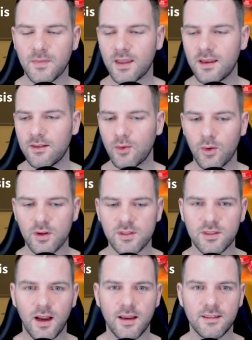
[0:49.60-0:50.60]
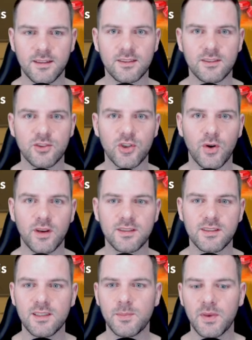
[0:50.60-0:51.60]
of course not. Doesn't show us
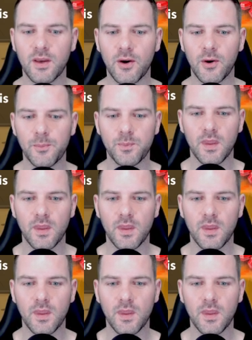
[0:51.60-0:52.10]
Scipio.